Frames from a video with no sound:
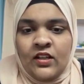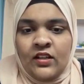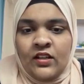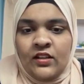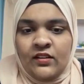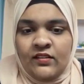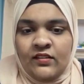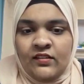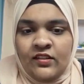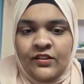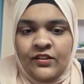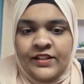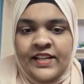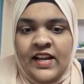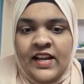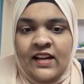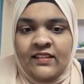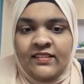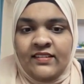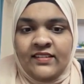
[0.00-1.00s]
So there
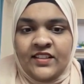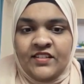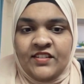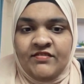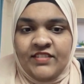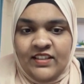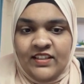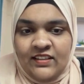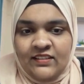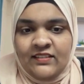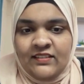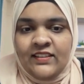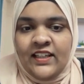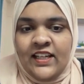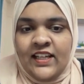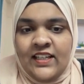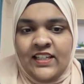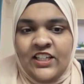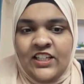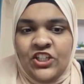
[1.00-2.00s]
are several
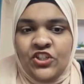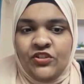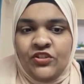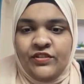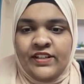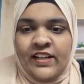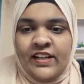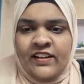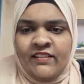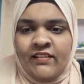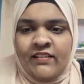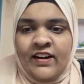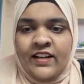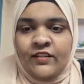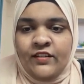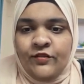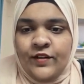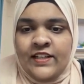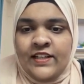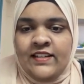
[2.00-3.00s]
key issues that
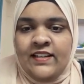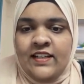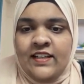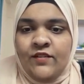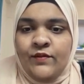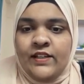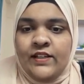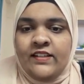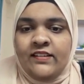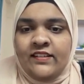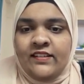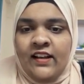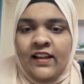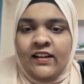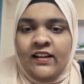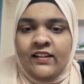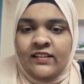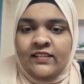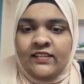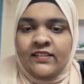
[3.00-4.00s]
arise when dealing with the
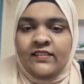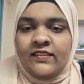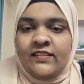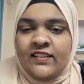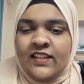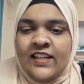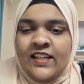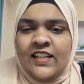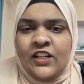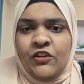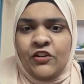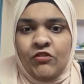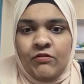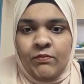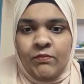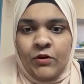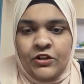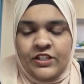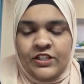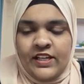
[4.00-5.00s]
slackers in group
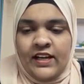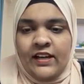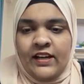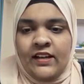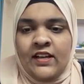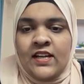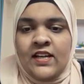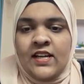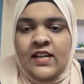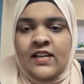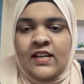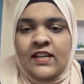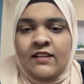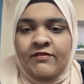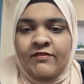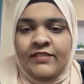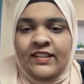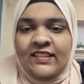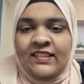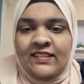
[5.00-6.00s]
project.
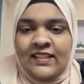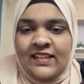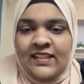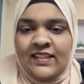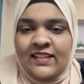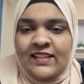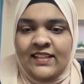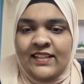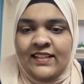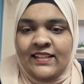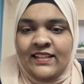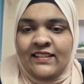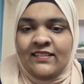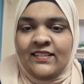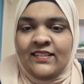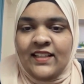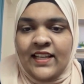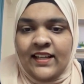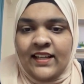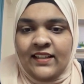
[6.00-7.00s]
Firstly, is
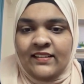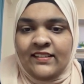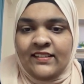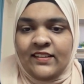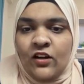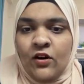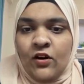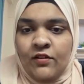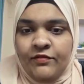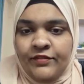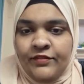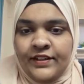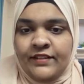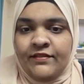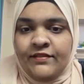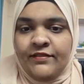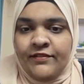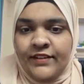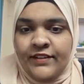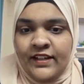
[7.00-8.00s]
slackers often
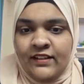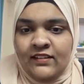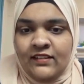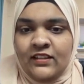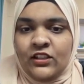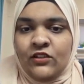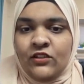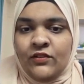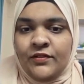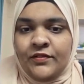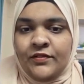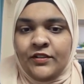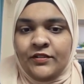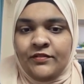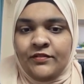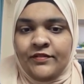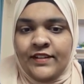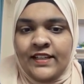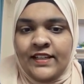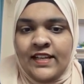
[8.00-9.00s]
fail to
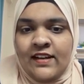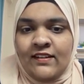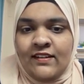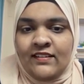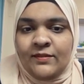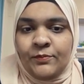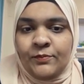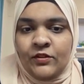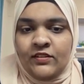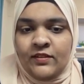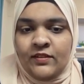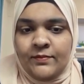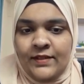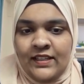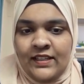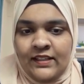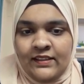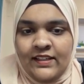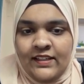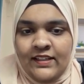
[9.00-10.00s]
fulfill their
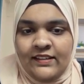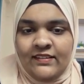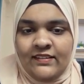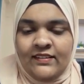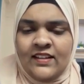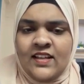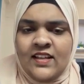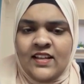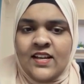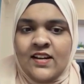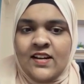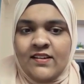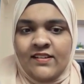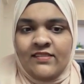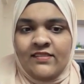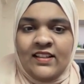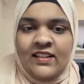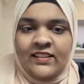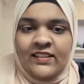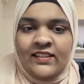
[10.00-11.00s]
responsibilities,
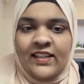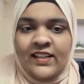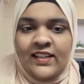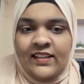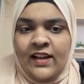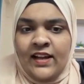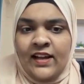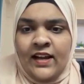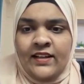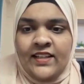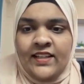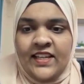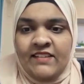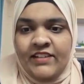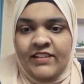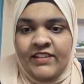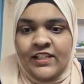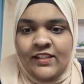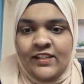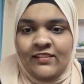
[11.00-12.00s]
resulting in
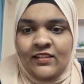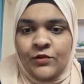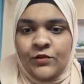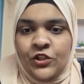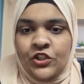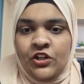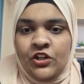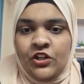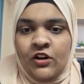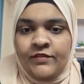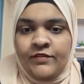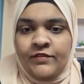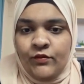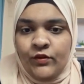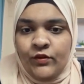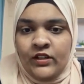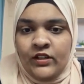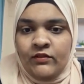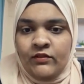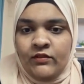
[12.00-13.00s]
uneven distribution of the
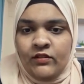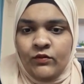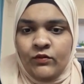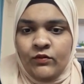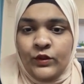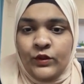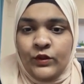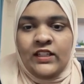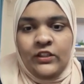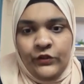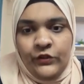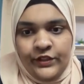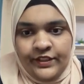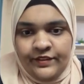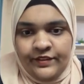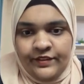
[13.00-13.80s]
workload.